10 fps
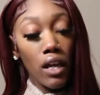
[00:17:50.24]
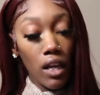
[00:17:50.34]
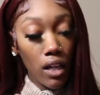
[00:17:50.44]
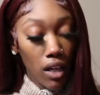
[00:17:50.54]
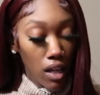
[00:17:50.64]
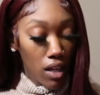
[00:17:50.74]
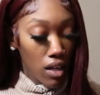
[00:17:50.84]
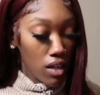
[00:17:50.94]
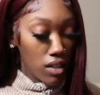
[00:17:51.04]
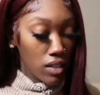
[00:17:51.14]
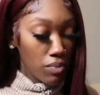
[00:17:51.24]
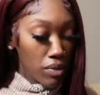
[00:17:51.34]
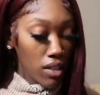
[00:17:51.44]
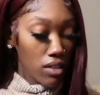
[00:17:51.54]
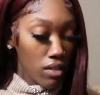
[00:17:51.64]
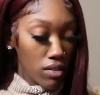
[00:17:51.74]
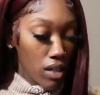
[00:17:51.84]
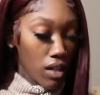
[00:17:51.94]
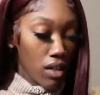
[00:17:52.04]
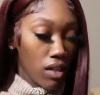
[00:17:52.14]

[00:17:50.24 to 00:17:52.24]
It is. Please don't say it